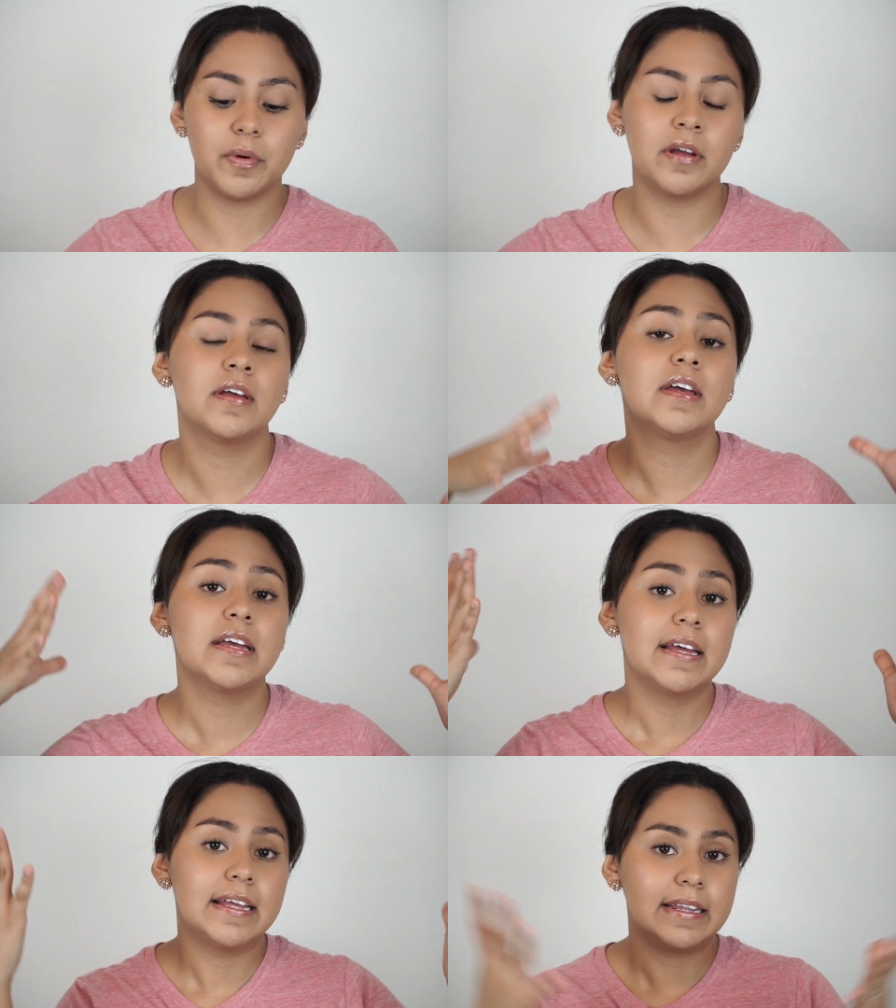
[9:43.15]
But
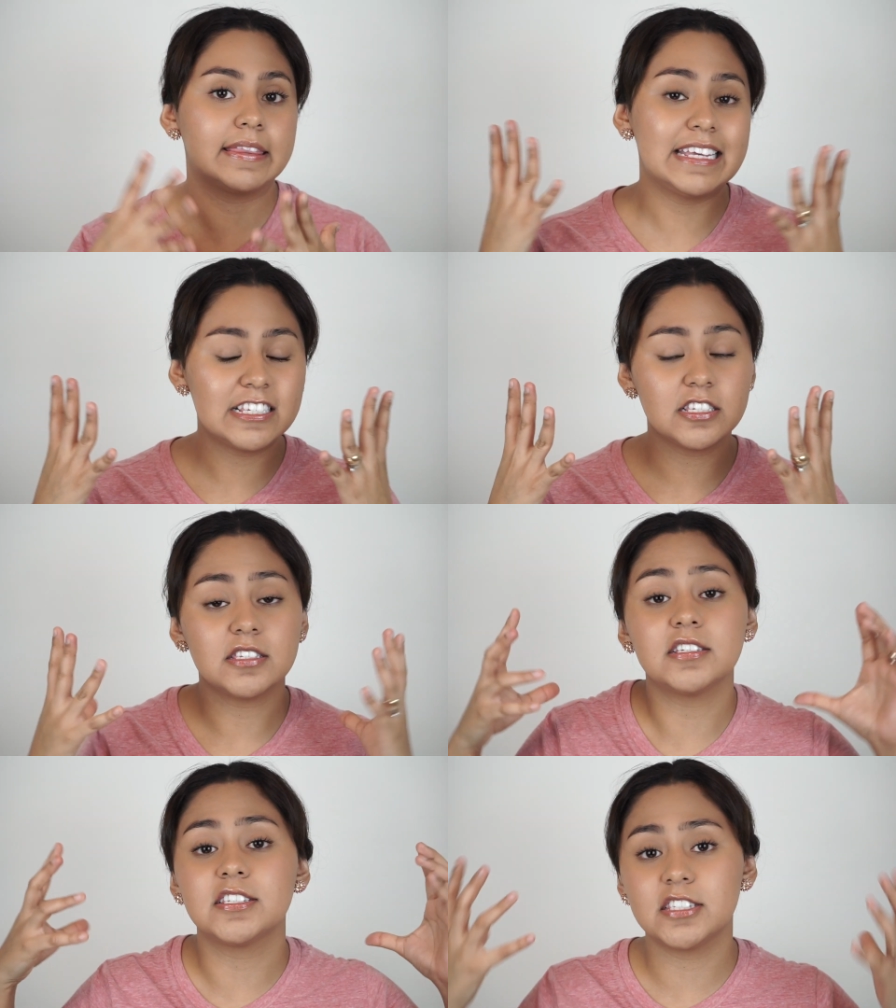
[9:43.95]
this
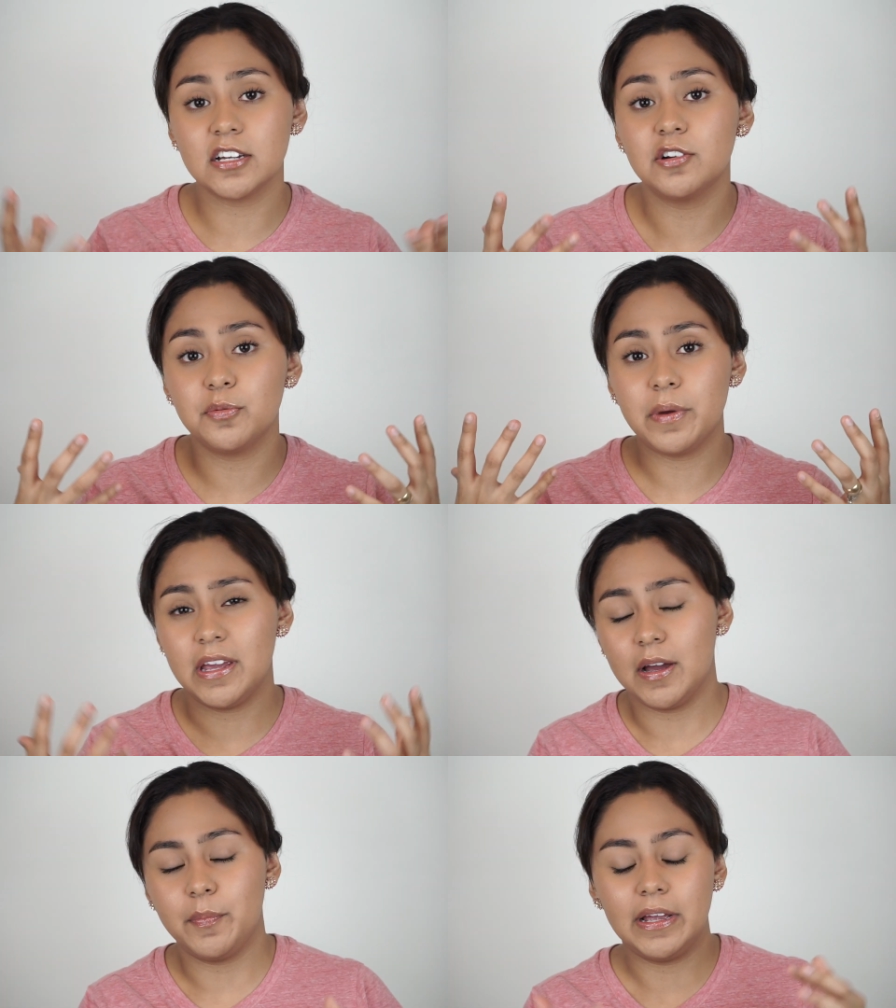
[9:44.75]
is a subtle makeup.